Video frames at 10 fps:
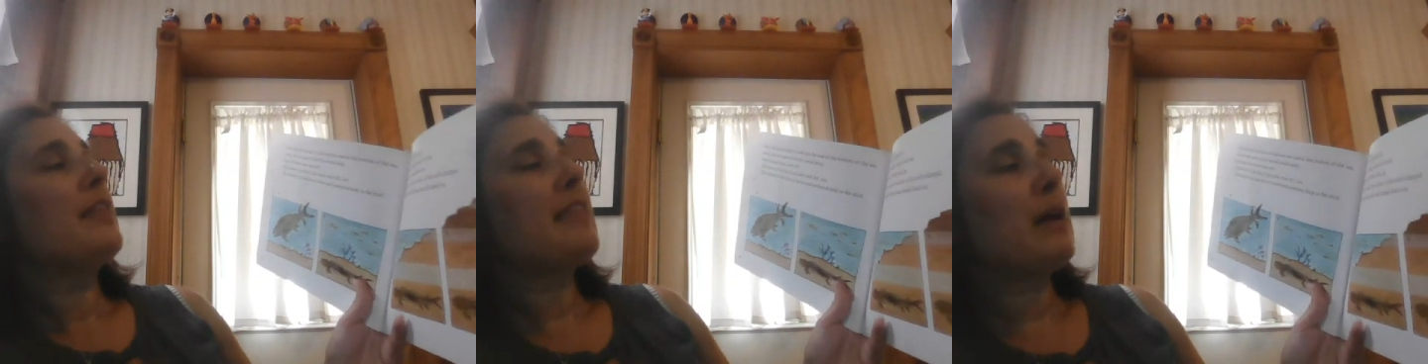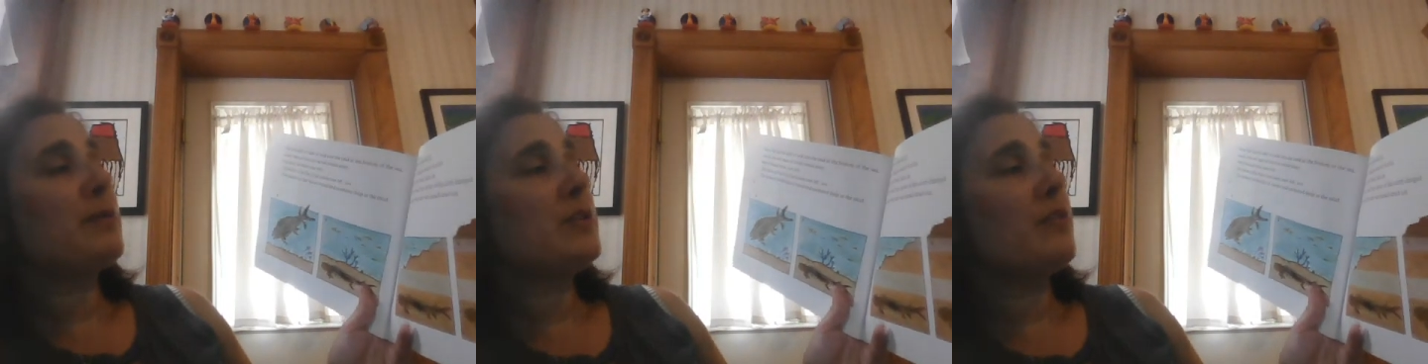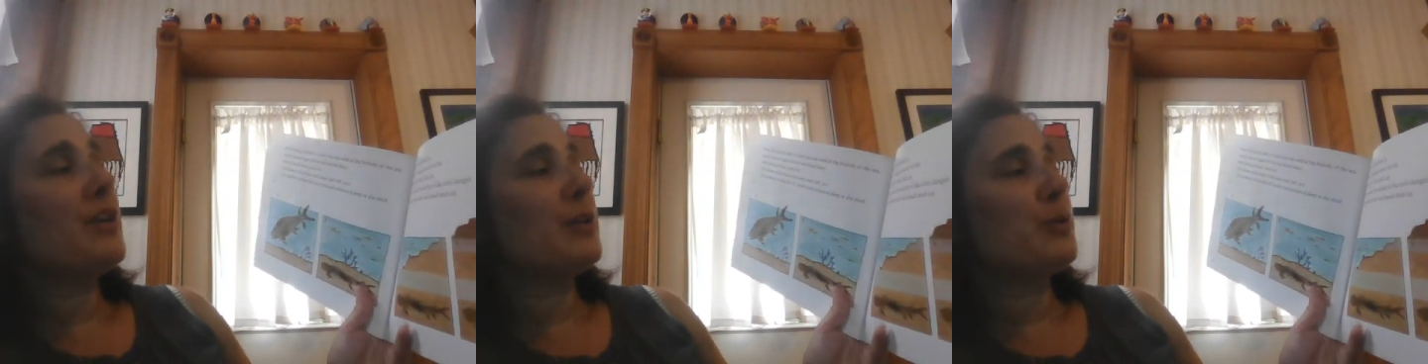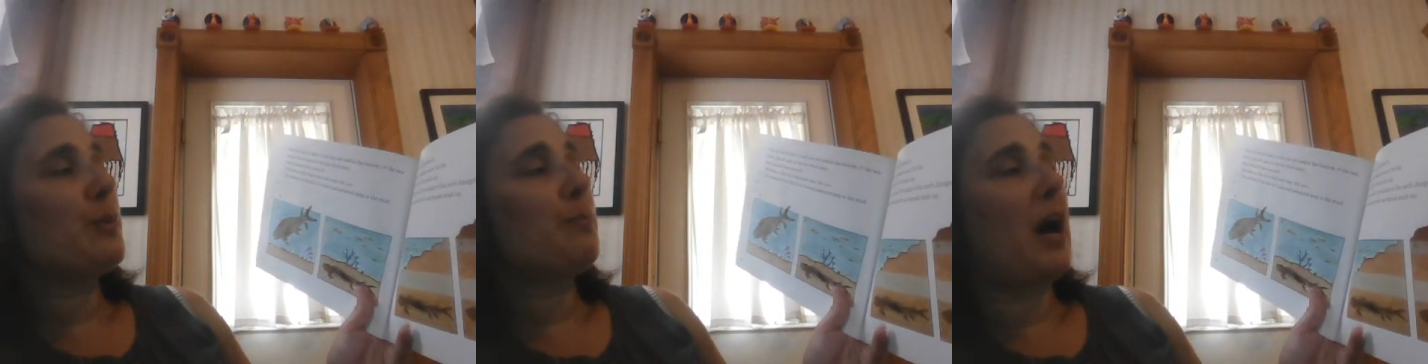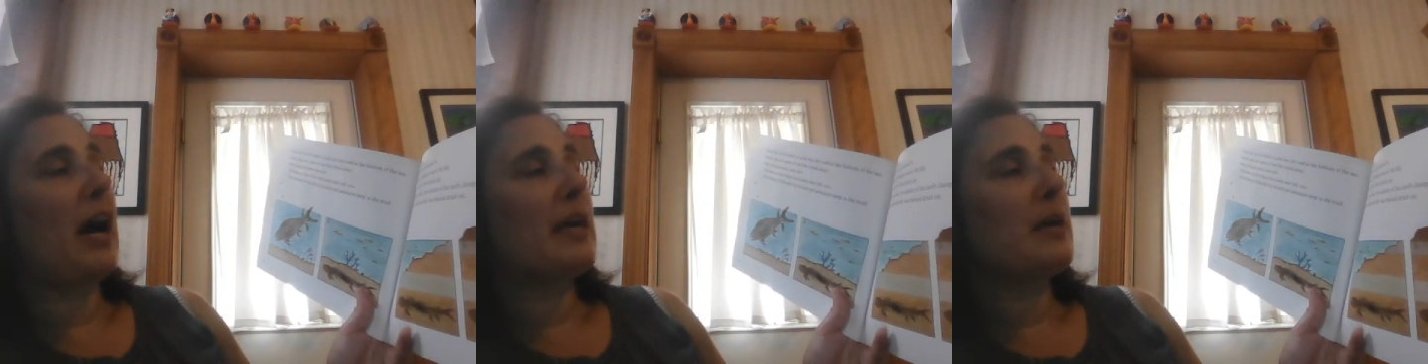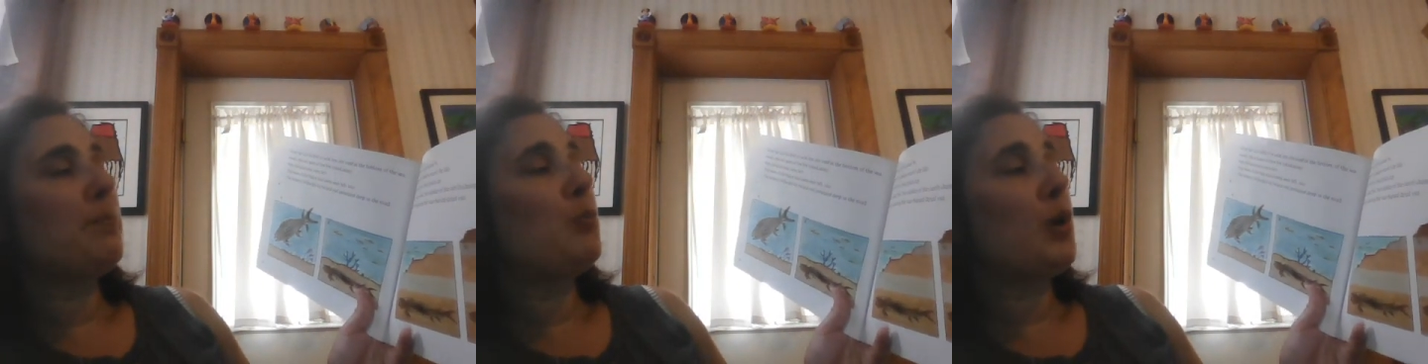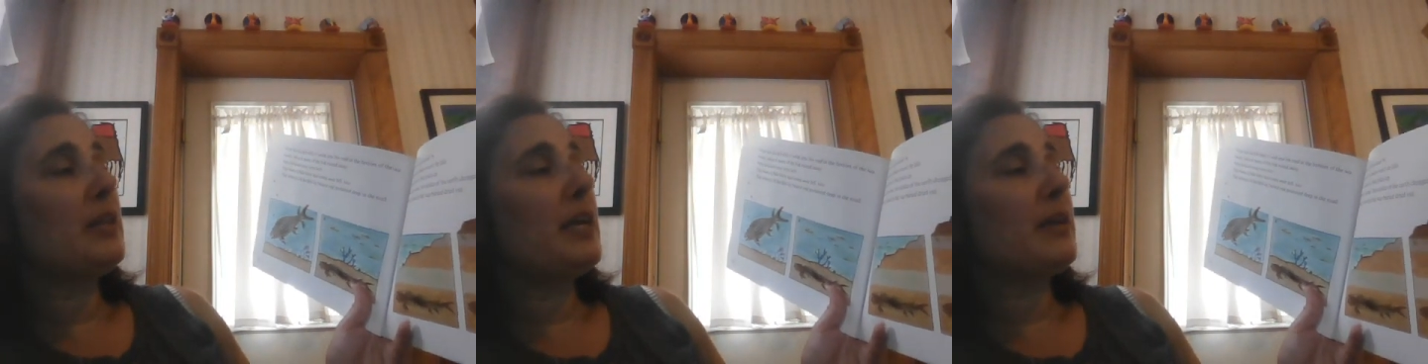Thousands of years went by,
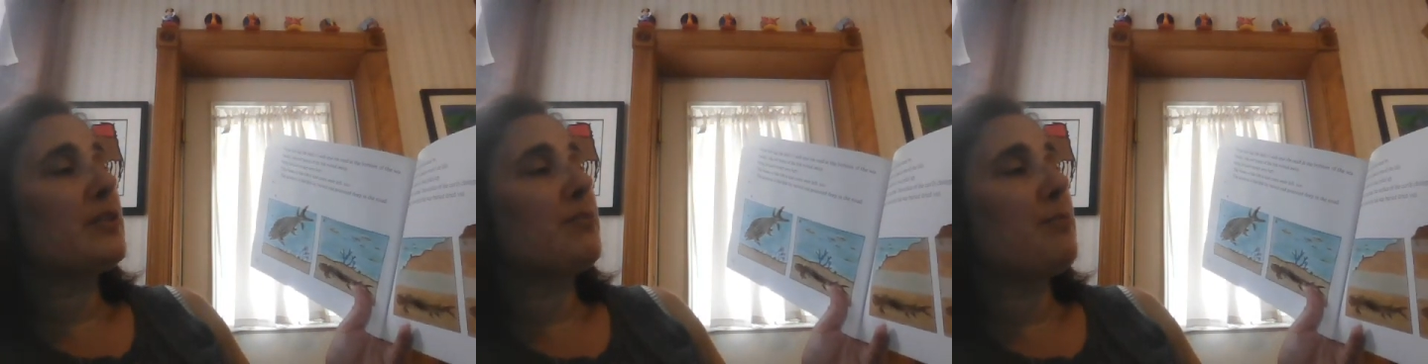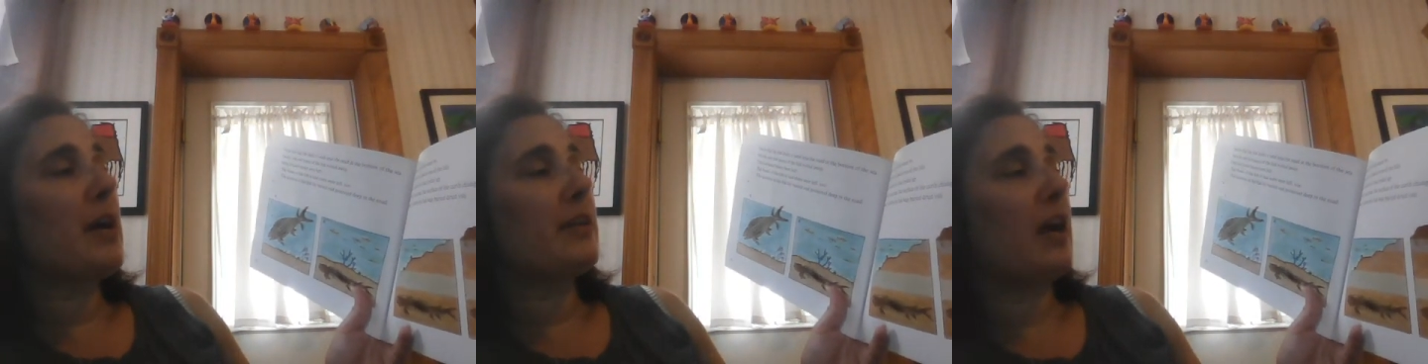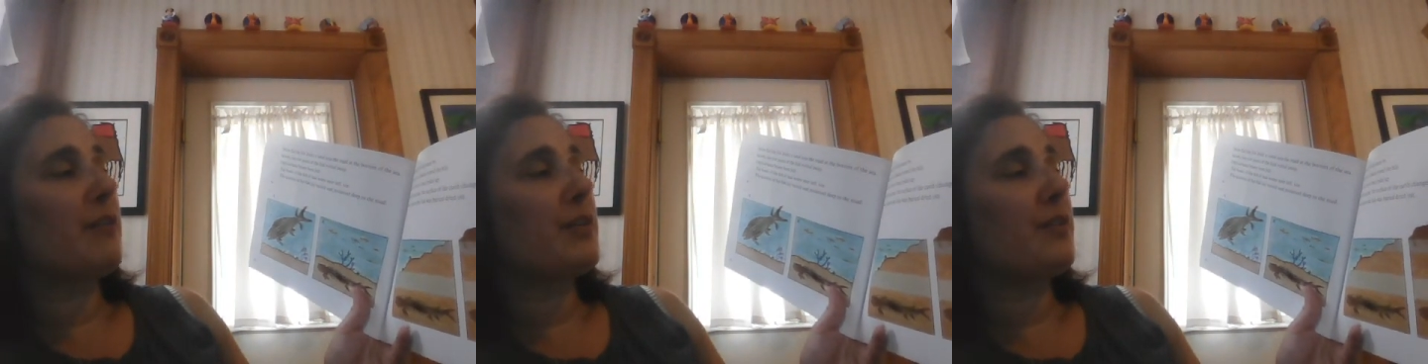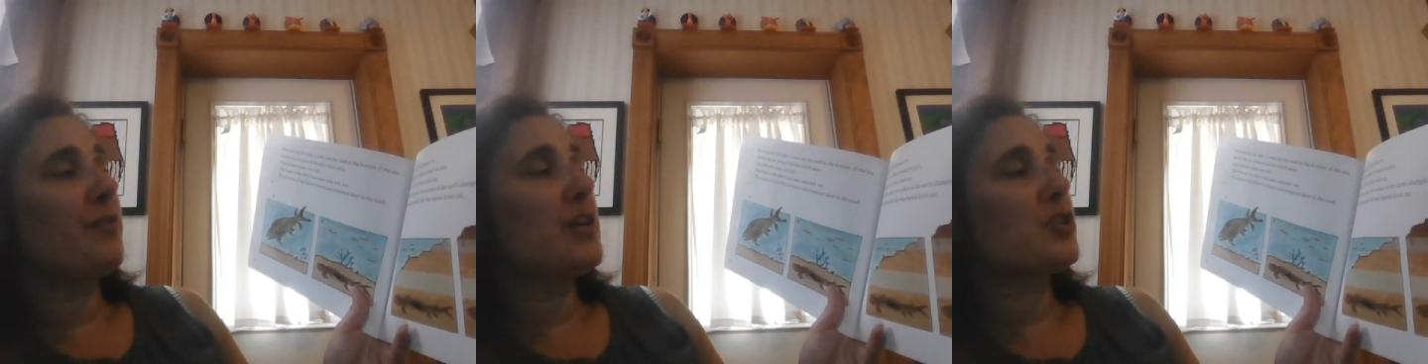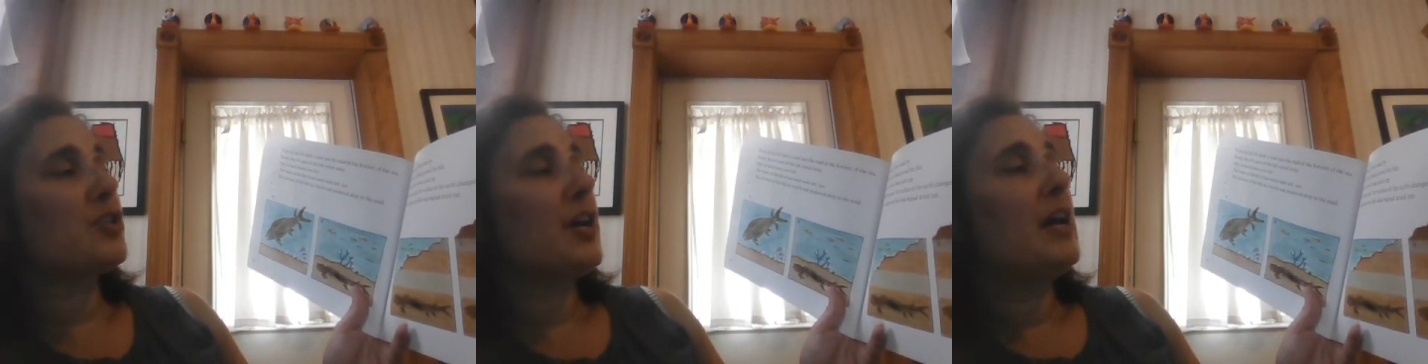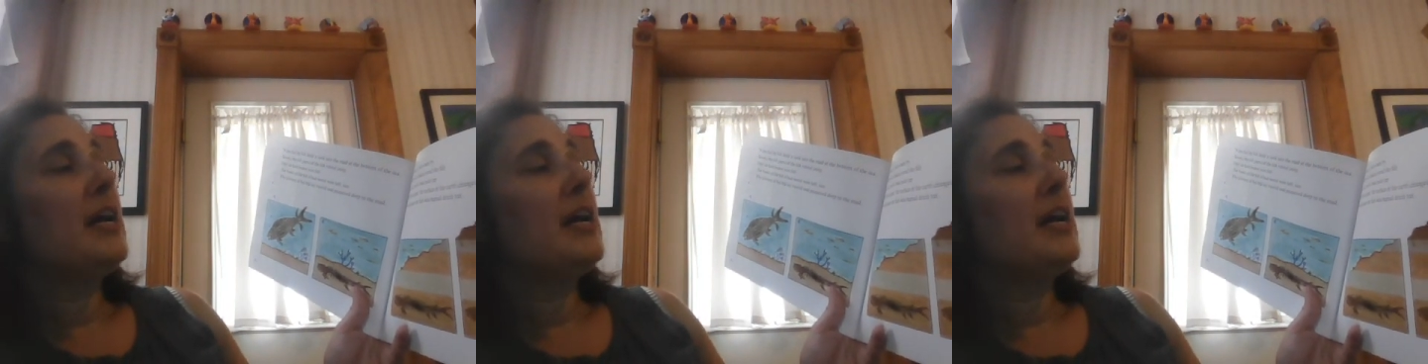more layers of mud covered the fish.